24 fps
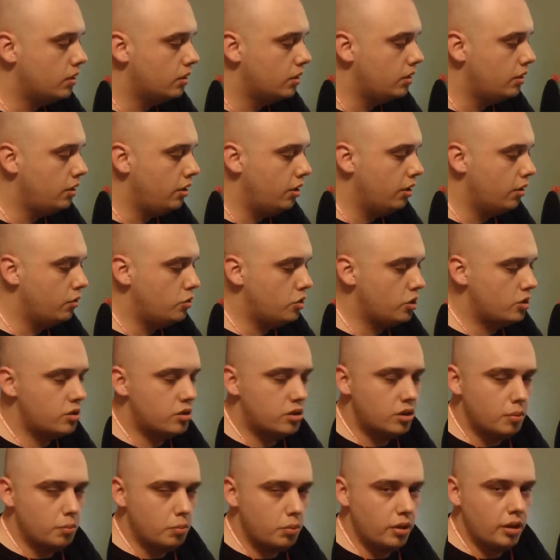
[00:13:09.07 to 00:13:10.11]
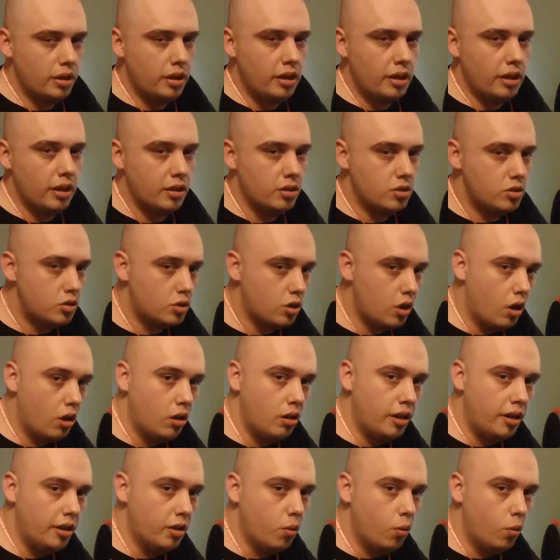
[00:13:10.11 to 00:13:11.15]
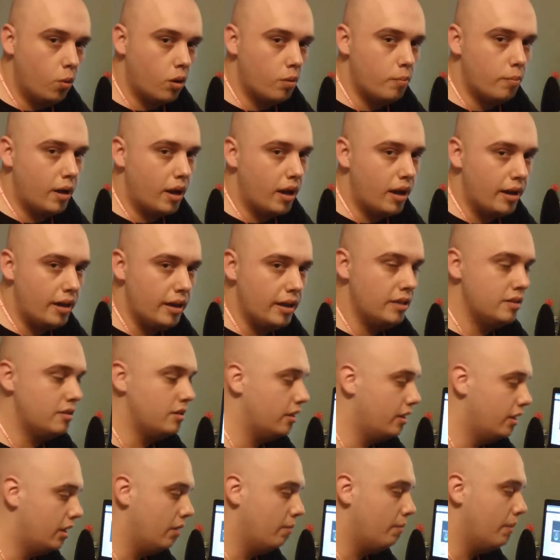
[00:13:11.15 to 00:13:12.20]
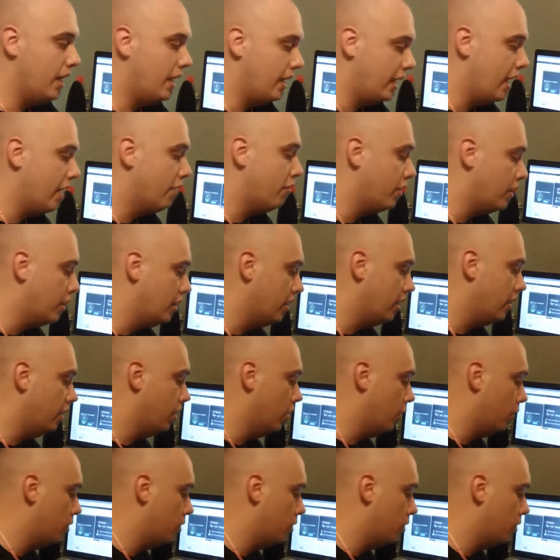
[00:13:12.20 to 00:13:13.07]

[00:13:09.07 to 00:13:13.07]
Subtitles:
you know, just simply installing Orbot isn't going to make everything go